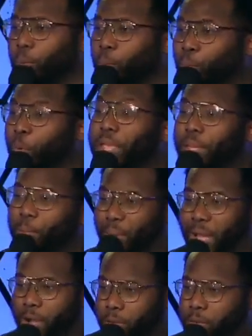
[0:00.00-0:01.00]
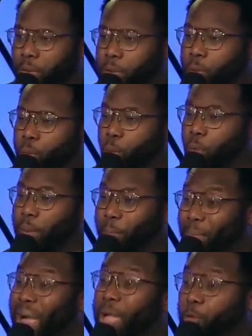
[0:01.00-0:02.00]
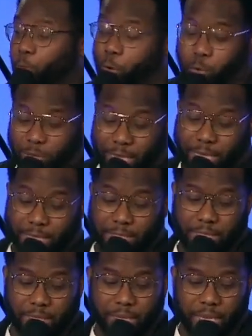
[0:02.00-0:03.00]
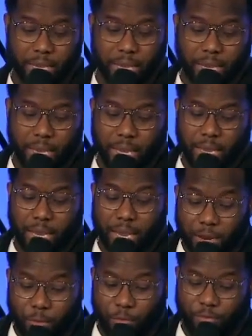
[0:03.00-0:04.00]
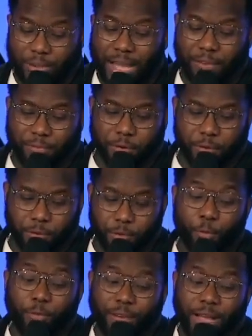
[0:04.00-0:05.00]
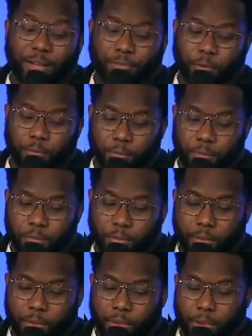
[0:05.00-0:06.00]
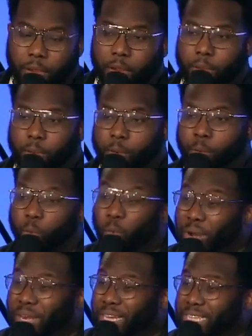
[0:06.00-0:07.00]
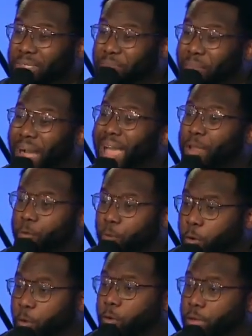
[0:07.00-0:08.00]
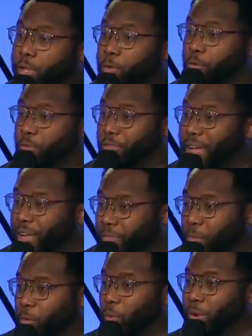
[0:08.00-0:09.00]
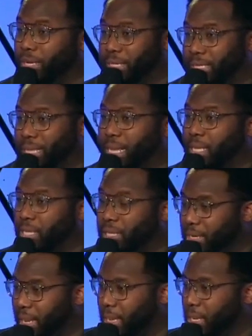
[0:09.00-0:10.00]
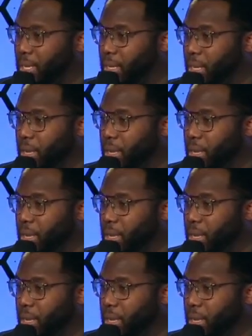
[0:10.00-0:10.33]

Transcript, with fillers: Pray about what my role is in reviver, revival. What is my role in revival? What does that look like?